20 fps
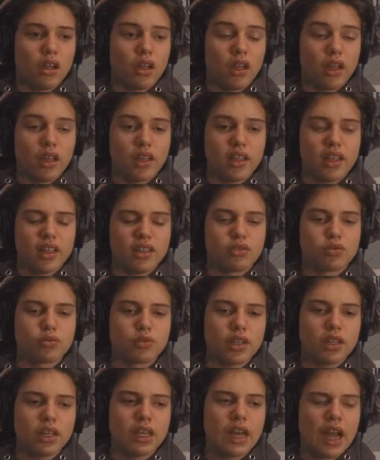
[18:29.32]
it's
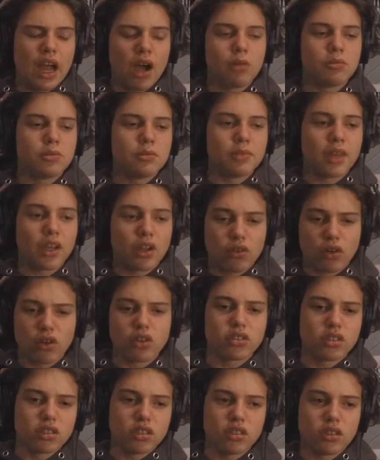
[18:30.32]
really an album that
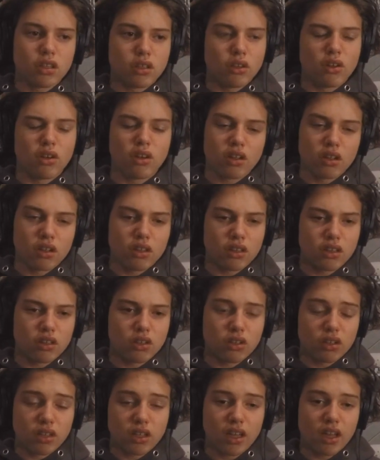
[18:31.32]
grows on you the longer
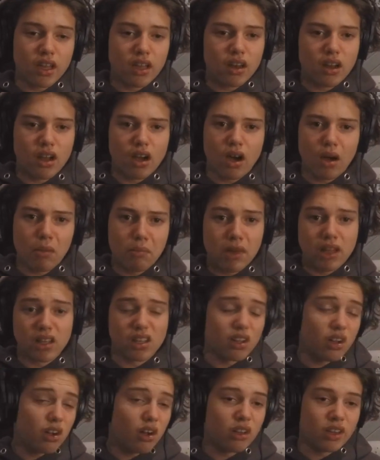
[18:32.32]
you get.
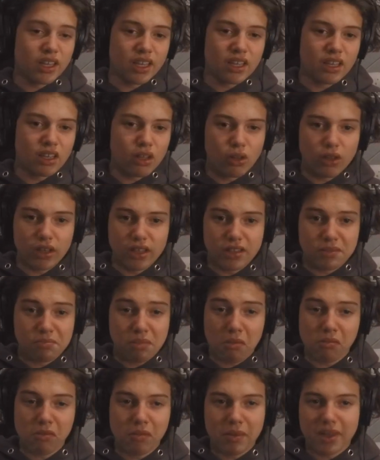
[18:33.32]
Melancholy Hill is
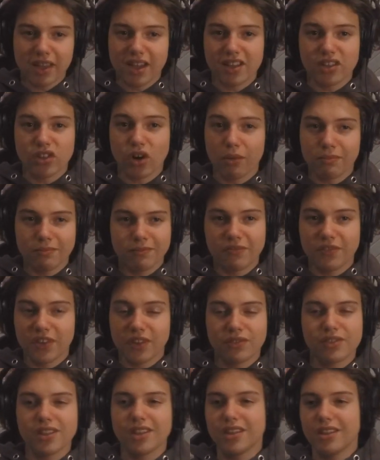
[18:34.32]
probably a top
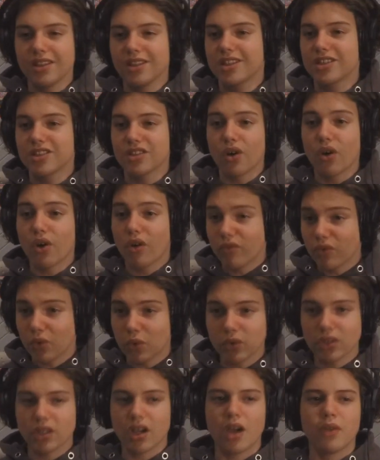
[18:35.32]
50 song of
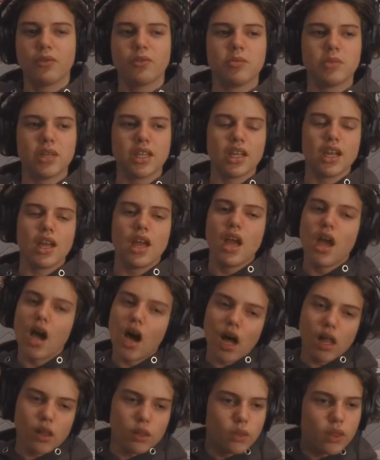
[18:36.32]
all time for me.
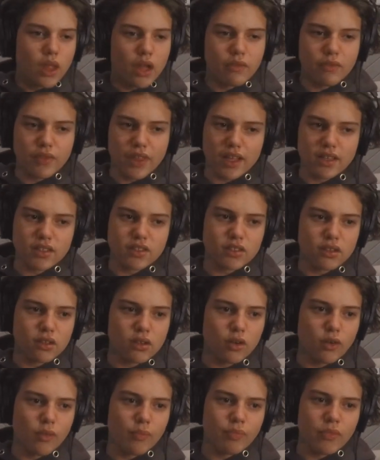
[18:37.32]
I love that
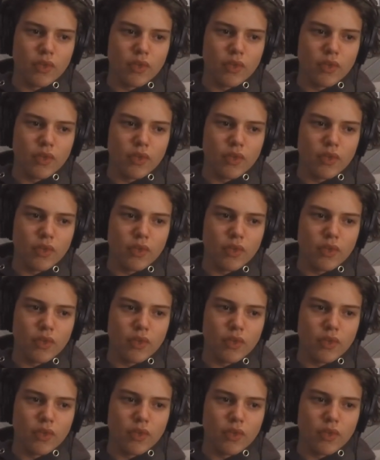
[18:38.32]
song.